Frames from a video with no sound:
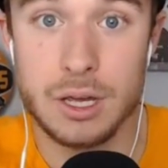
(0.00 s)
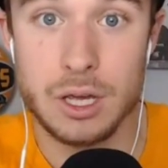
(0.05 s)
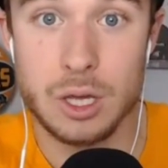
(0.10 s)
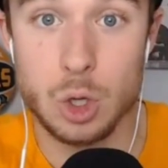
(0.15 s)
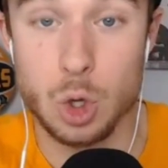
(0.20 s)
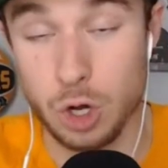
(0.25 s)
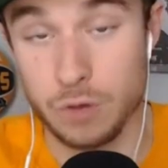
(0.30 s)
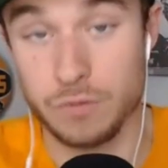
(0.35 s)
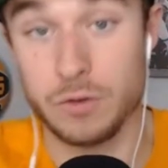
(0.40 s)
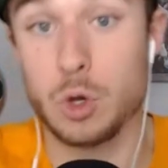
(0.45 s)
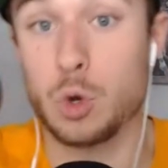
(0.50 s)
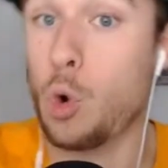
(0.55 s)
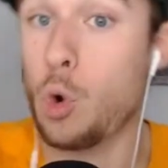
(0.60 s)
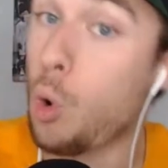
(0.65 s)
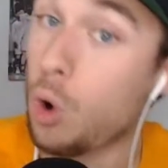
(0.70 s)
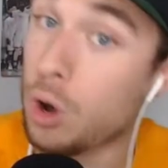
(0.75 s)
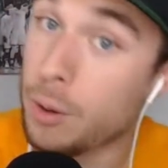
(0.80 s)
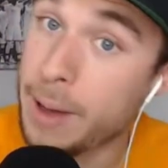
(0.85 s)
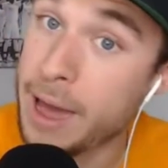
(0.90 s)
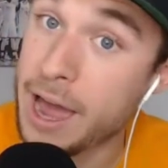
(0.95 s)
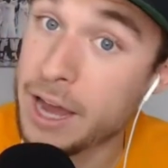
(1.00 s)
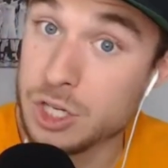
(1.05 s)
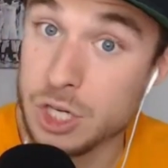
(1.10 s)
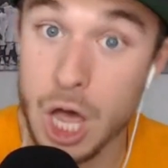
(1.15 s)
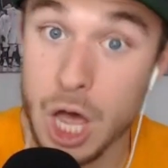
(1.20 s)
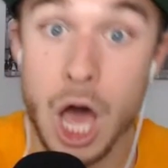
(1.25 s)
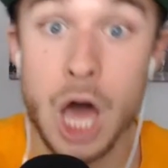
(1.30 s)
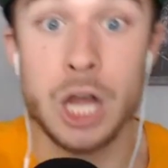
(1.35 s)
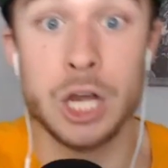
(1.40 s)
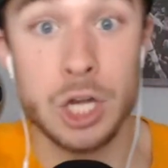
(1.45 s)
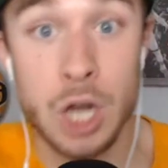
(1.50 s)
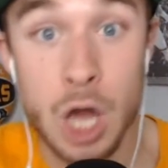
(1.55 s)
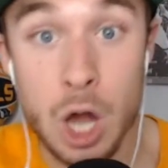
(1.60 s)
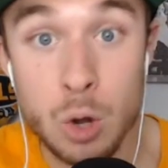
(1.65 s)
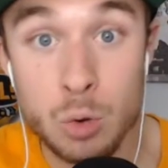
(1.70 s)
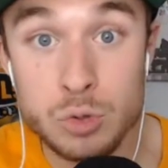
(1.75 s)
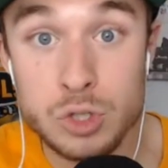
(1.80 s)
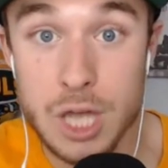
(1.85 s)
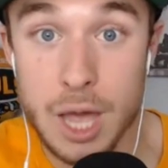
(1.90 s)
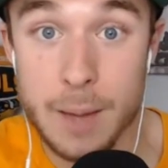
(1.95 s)
Could have new quarterbacks,
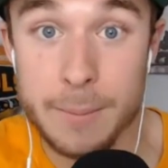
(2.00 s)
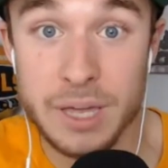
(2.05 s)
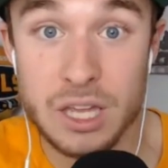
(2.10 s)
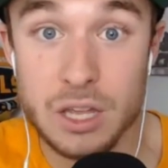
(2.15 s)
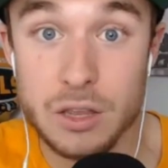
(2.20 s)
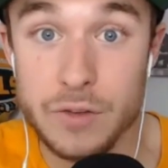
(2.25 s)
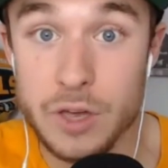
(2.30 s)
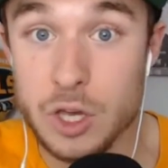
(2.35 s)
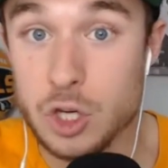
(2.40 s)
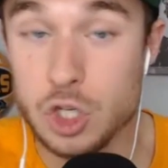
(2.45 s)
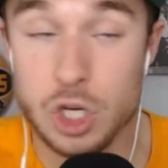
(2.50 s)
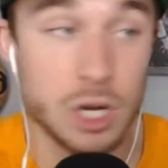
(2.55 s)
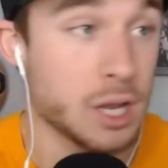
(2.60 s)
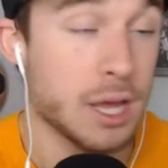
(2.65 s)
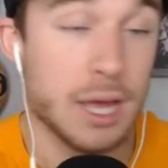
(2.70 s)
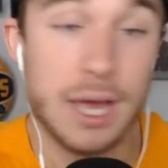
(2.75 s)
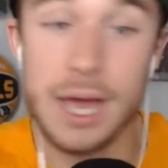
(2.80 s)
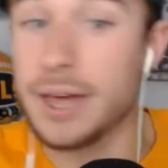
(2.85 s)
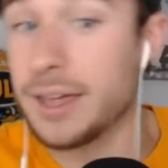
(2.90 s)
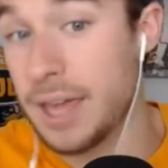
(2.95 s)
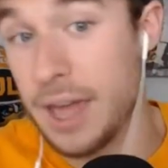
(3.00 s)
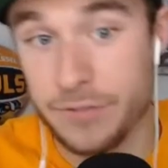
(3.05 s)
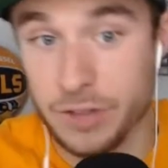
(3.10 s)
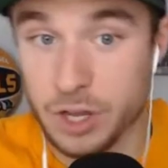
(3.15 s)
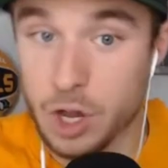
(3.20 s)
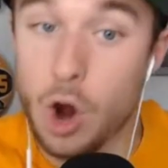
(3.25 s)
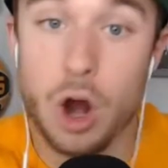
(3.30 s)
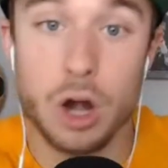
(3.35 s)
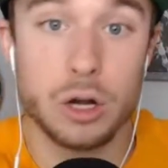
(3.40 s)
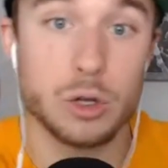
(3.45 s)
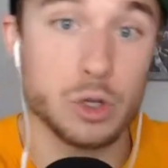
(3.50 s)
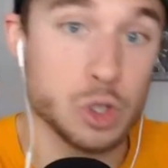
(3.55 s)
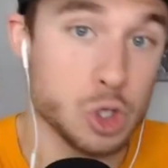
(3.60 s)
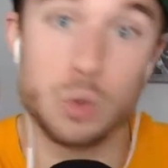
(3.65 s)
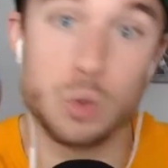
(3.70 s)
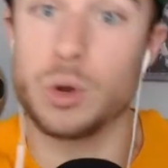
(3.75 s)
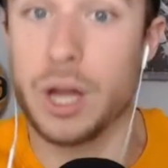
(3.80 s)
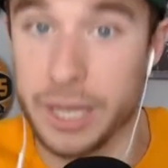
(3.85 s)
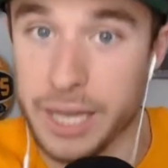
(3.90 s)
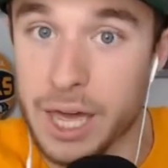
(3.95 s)
unknowns coming into the division, and you have the Cardinals,
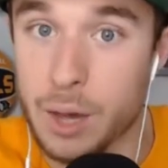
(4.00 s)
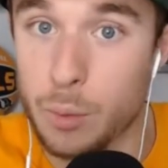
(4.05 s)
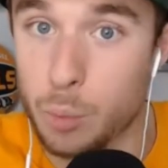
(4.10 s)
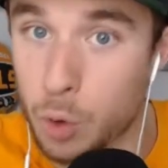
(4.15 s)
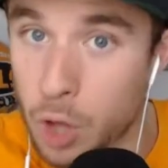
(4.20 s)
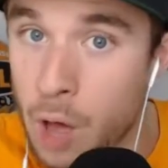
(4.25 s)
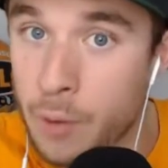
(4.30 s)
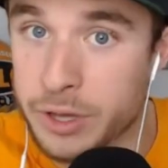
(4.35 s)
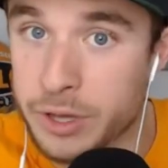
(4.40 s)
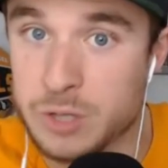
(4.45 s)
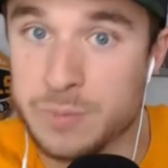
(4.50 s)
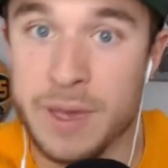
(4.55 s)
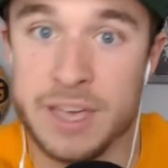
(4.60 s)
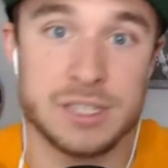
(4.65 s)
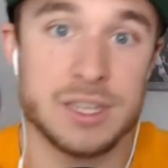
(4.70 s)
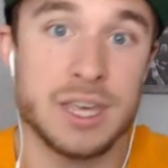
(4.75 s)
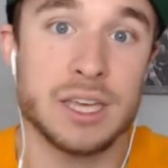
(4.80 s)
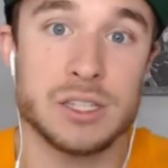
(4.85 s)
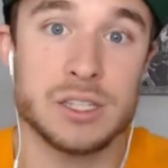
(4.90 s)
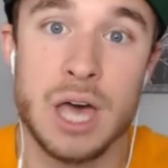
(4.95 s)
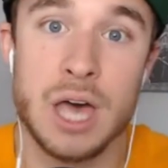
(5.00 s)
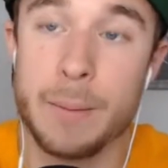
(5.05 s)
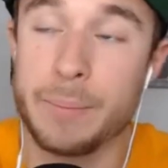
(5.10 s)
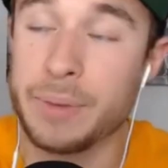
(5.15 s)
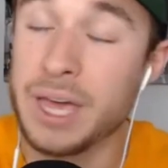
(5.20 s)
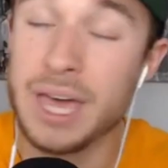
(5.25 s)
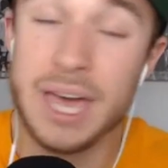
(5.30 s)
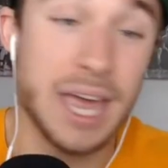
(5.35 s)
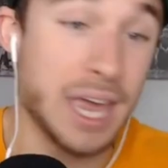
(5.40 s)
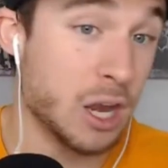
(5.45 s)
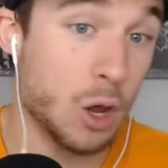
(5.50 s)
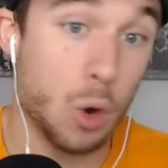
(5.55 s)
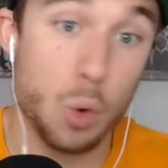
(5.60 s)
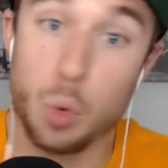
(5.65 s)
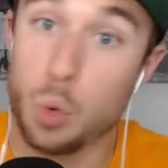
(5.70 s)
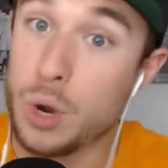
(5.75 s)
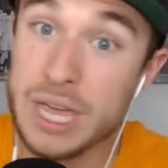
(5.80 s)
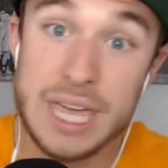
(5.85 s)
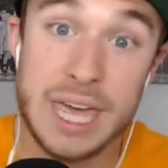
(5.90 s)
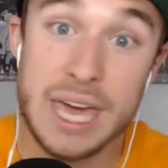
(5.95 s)
who, again, will always mess things up in a
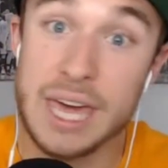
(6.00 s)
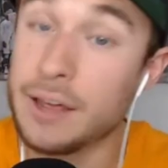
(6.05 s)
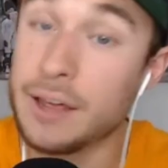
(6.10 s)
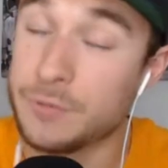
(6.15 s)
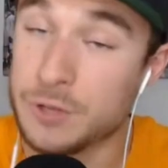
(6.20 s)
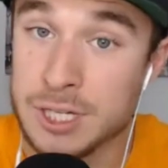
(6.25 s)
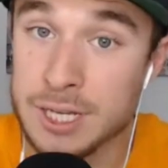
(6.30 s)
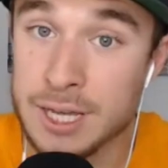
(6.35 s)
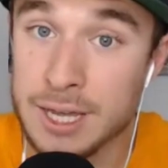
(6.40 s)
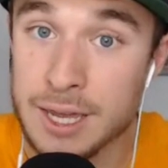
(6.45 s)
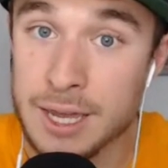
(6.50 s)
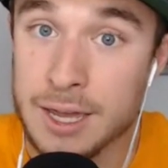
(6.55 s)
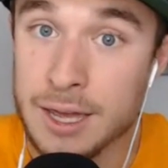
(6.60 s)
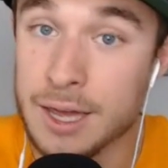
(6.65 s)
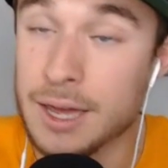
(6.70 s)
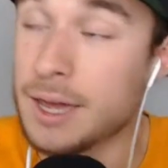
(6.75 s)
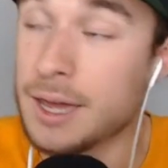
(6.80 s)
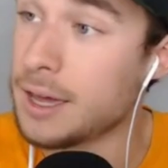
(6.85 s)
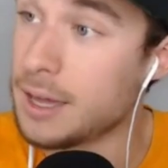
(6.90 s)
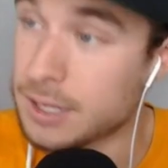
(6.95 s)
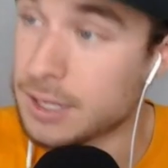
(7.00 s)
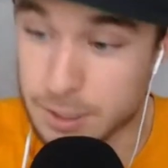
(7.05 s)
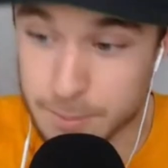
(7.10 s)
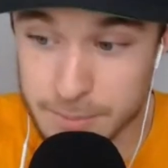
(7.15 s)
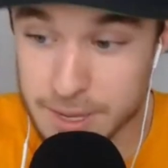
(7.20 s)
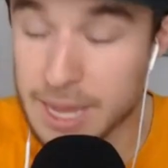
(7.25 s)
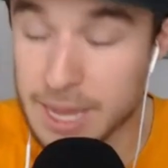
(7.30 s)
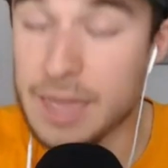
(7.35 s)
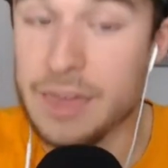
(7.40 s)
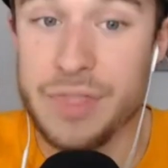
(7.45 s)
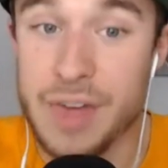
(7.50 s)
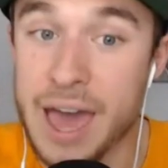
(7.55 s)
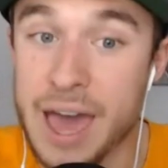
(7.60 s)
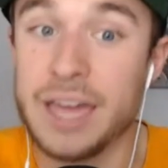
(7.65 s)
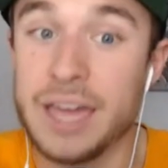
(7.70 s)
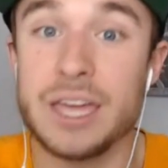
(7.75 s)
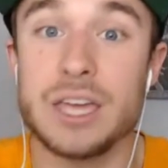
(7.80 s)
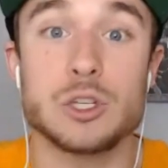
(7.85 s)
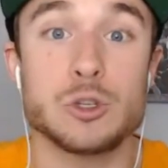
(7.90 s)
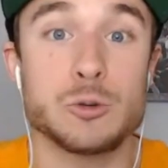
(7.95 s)
weak NFC. To me, that
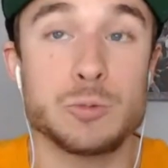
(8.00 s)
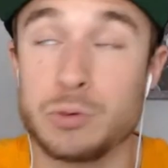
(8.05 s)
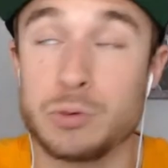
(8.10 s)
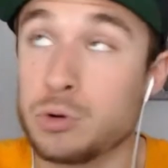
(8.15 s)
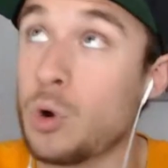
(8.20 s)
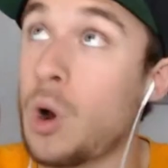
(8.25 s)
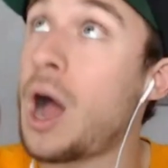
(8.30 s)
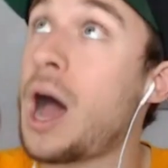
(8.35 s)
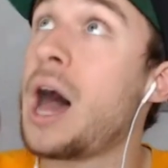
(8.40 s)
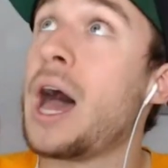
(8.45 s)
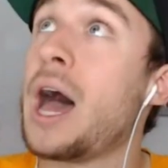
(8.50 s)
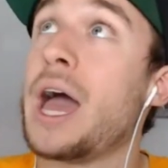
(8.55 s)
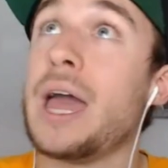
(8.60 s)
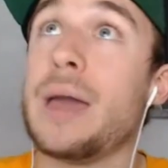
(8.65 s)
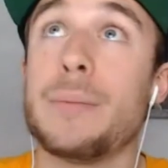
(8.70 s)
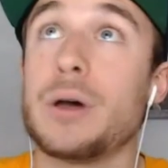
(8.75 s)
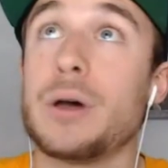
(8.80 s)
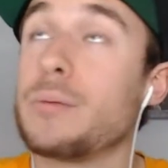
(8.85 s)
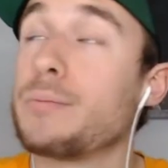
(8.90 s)
is prime